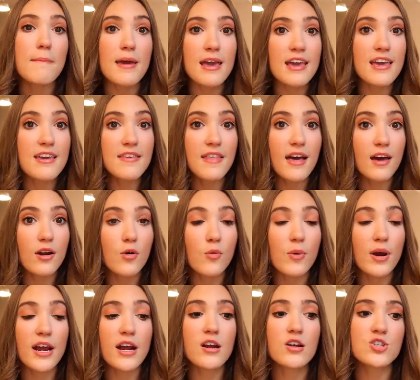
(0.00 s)
making that
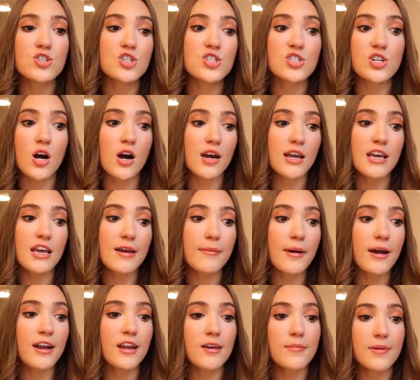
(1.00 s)
aware and just talking
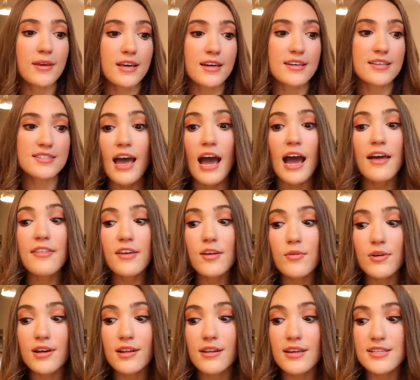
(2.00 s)
about it because I think
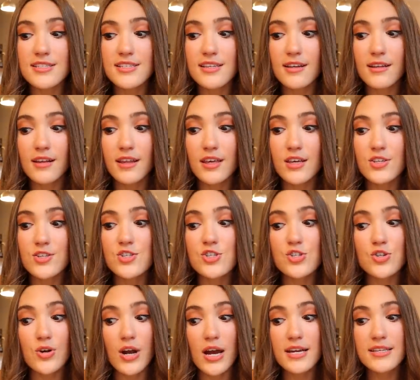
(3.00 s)
realistically,
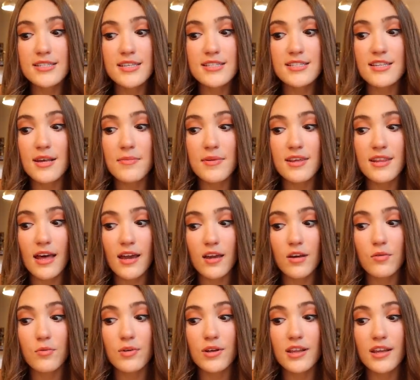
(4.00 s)
stress is something that
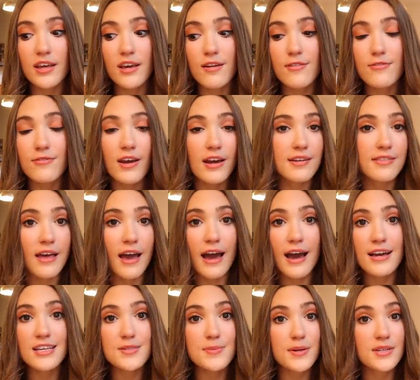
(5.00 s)
can really affect that
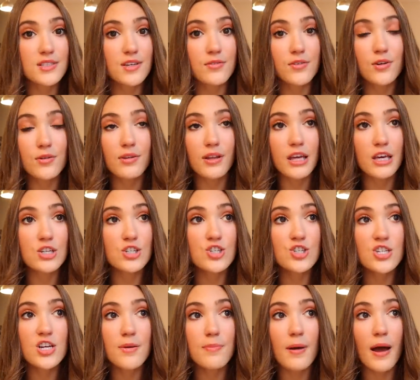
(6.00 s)
aspect of your
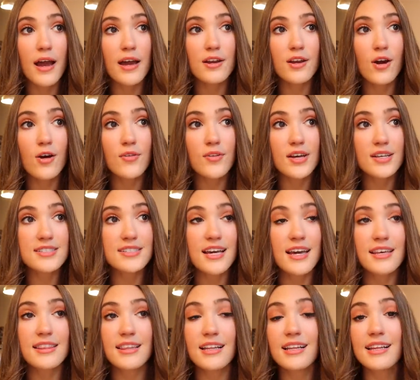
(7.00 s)
relationship. I know that's
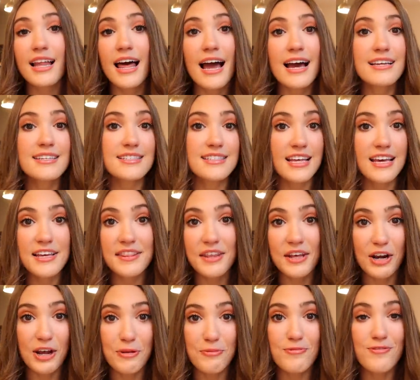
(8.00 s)
like the last thing
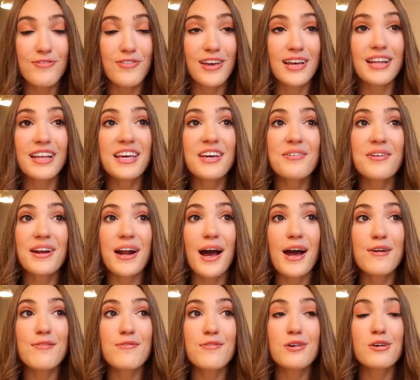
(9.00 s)
that I'm feeling when
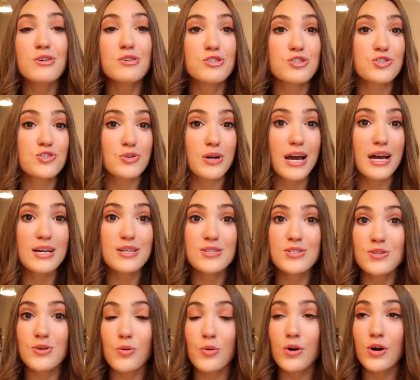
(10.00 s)
I feel
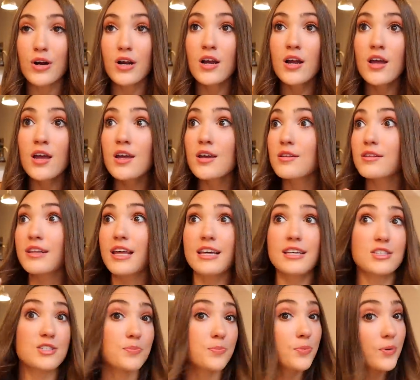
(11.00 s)
stressed or
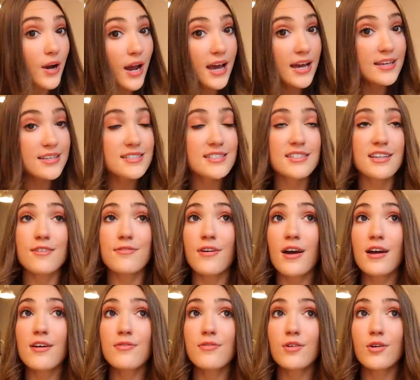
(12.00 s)
like depressed, if
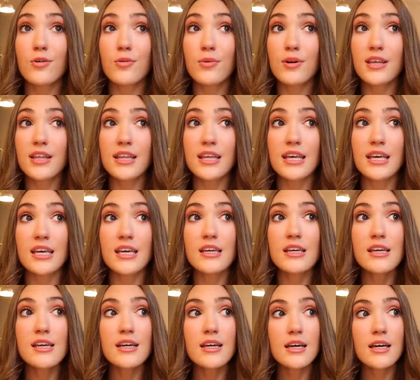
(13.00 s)
I feel really
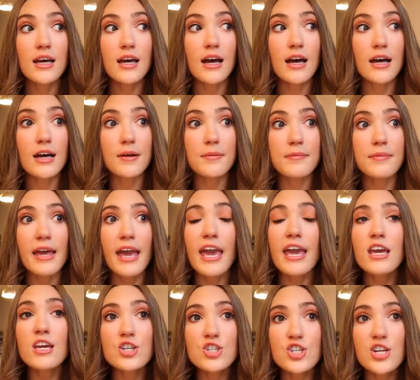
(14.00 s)
um,
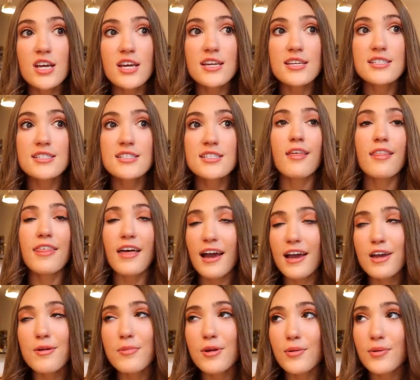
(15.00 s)
anxious.
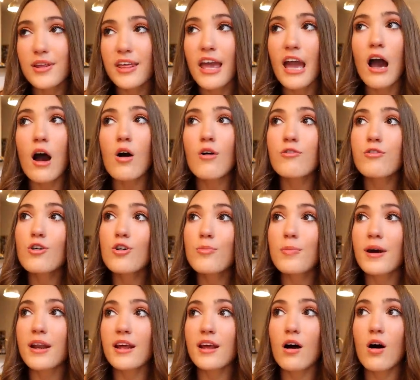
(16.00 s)
That can be really helpful,
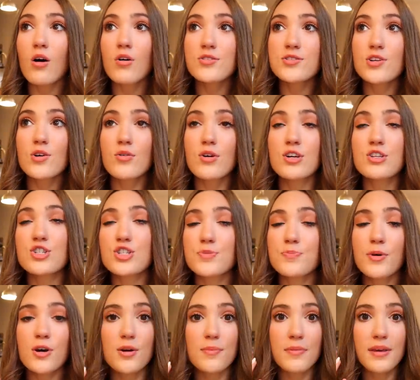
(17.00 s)
but it also can just
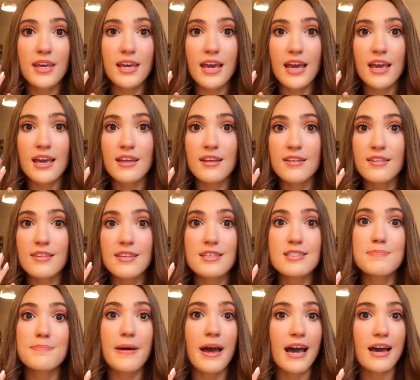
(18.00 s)
put me in
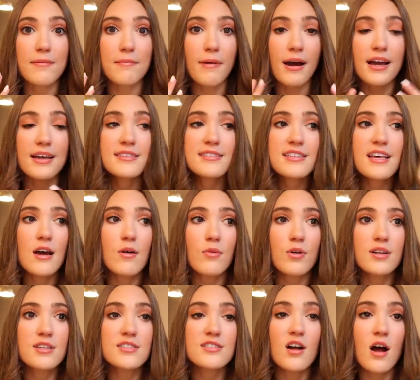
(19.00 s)
this bad mindset
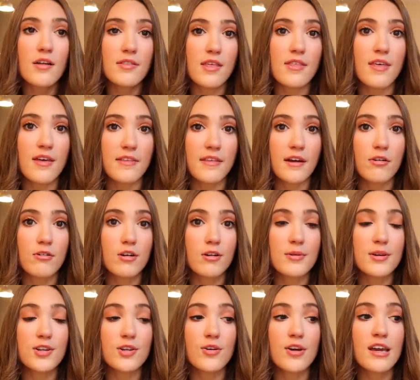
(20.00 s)
where it's not the thing that I want to
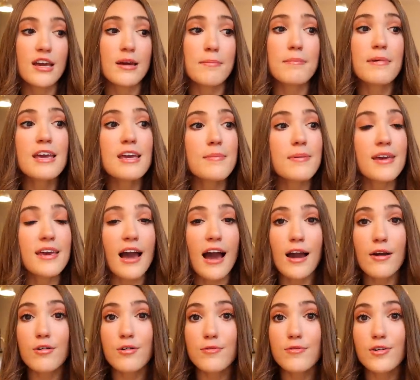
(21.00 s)
be doing. And maybe
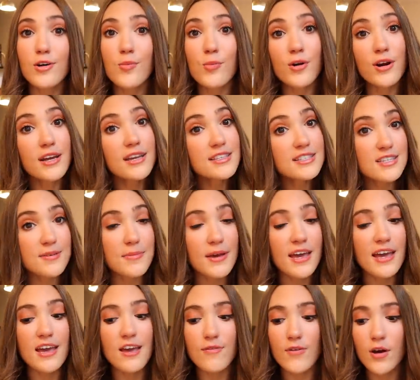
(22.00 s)
I would feel more
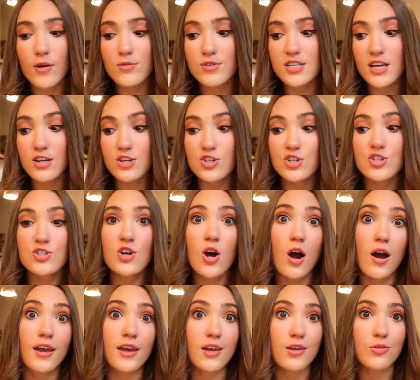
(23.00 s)
intimate if I was actually
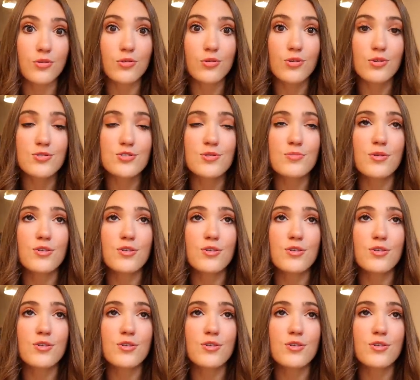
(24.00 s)
talking through those